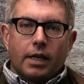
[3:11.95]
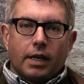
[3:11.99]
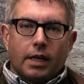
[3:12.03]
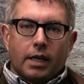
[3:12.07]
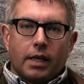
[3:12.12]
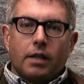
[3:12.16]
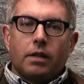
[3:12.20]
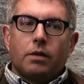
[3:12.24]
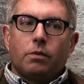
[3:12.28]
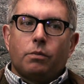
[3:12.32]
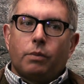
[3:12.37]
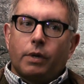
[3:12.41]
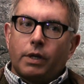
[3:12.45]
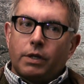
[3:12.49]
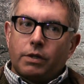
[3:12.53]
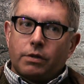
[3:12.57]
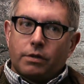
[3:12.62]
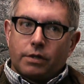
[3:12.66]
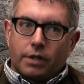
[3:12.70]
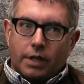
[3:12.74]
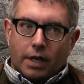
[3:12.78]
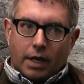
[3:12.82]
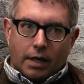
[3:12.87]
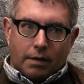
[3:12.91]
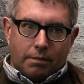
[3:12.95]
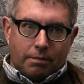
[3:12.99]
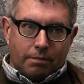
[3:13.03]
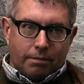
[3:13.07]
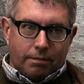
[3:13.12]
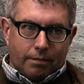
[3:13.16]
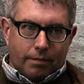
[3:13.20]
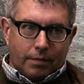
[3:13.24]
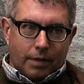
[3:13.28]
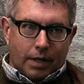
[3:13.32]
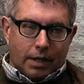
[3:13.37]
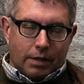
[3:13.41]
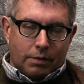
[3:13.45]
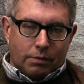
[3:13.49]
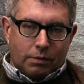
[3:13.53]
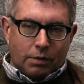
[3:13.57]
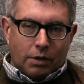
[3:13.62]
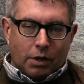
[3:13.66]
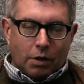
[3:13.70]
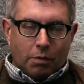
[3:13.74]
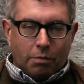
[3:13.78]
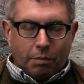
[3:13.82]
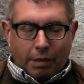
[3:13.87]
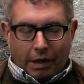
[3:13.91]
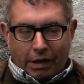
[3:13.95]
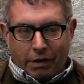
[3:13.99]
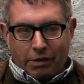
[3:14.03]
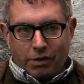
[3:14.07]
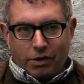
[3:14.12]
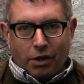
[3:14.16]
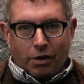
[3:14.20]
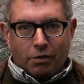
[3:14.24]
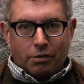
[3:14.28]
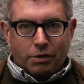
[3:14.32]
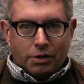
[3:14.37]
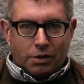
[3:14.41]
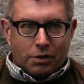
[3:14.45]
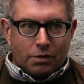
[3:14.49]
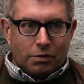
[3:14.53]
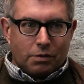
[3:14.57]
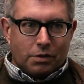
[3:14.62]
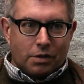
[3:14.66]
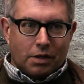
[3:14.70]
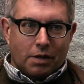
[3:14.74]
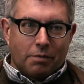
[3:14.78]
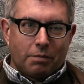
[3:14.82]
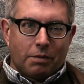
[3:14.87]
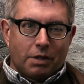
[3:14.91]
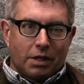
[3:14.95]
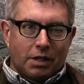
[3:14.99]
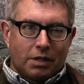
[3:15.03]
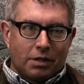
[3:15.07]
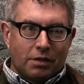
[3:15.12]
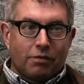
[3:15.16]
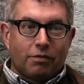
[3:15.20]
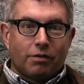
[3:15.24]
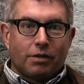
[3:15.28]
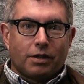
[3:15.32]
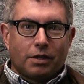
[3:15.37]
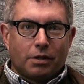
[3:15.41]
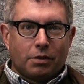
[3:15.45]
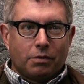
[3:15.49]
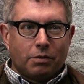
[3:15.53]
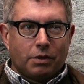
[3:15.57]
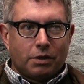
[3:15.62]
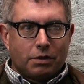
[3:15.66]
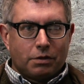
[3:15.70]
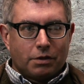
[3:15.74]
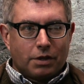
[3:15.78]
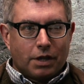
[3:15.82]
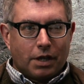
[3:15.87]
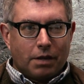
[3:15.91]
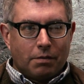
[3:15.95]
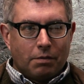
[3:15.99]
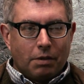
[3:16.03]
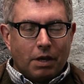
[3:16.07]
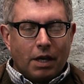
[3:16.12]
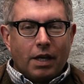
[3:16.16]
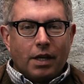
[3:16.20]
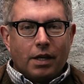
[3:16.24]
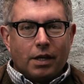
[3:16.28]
In the wintertime, as we know, bears always do something different in the wintertime.